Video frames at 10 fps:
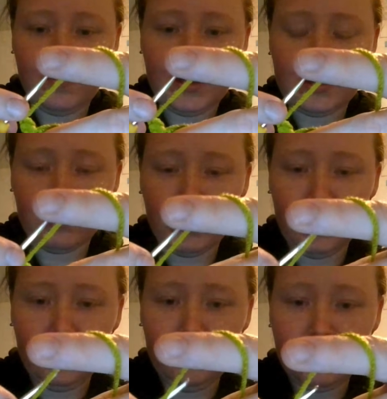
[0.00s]
this
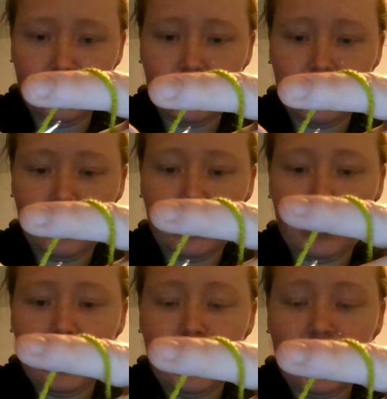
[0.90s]
row.
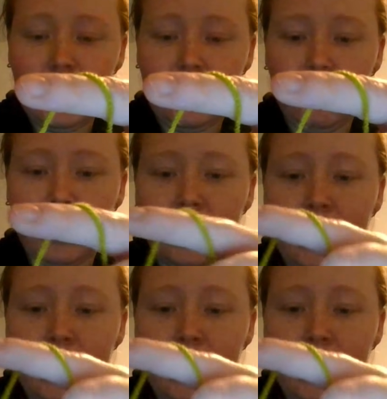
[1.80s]
And then we've got to